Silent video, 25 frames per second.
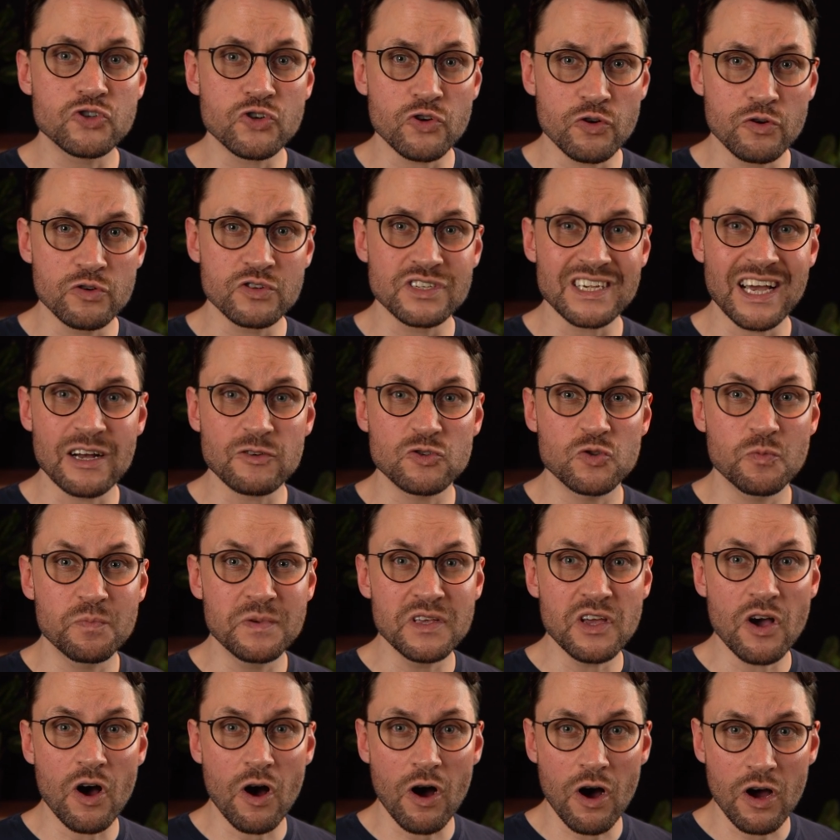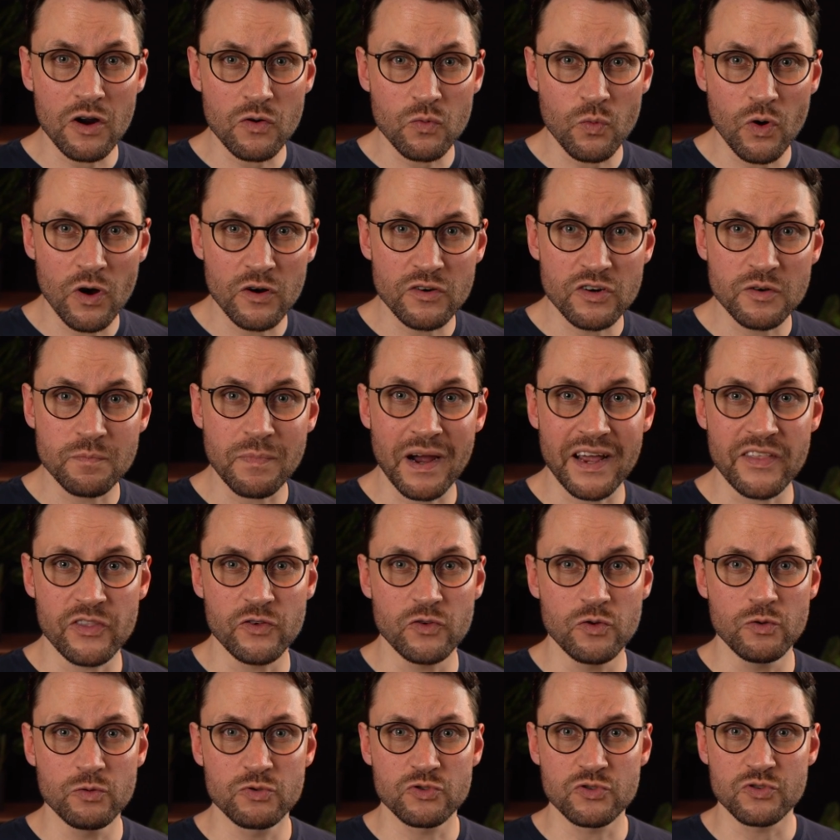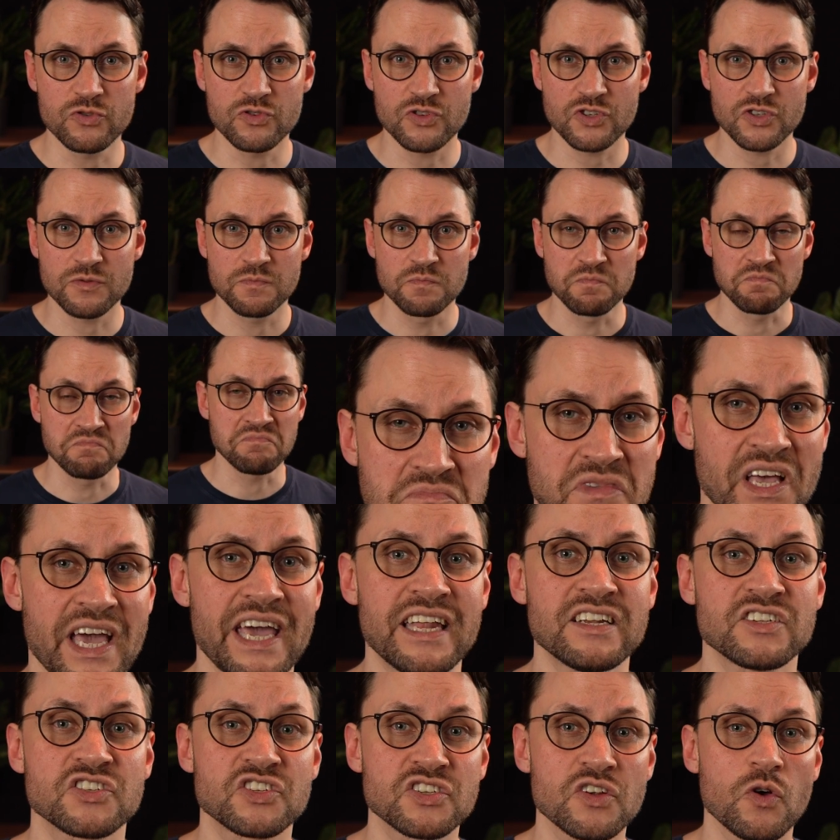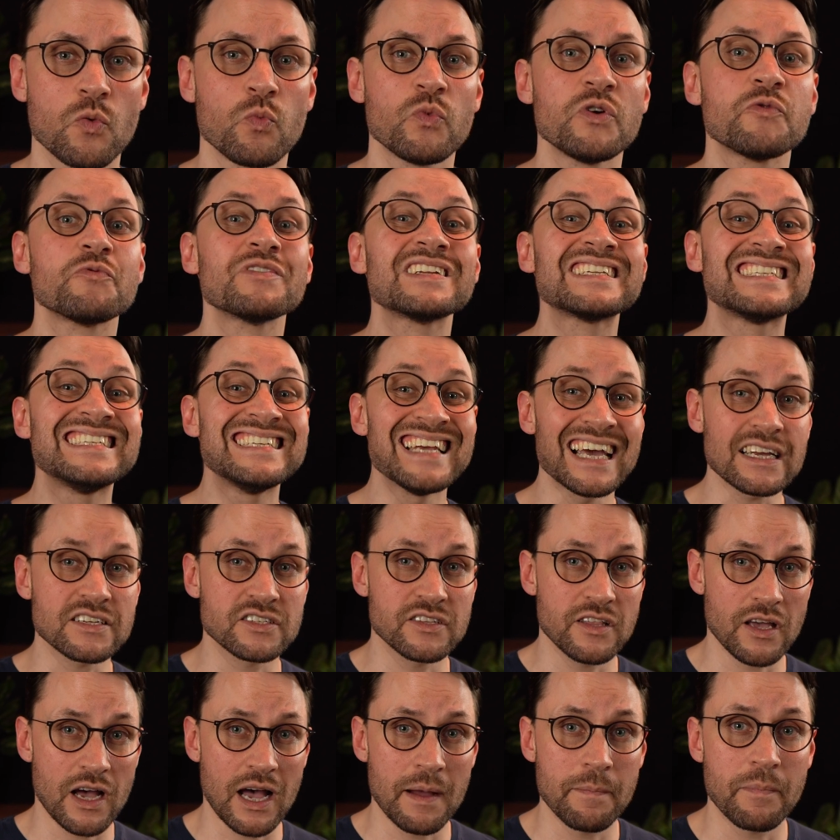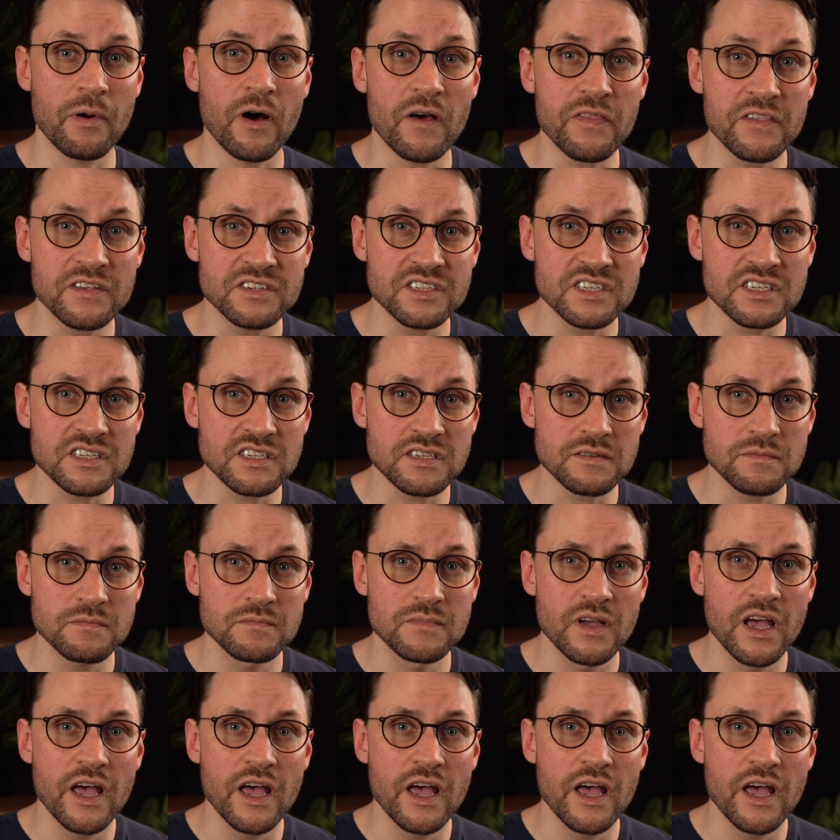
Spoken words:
turns out to be unwanted by the users, hence we reject the hypothesis,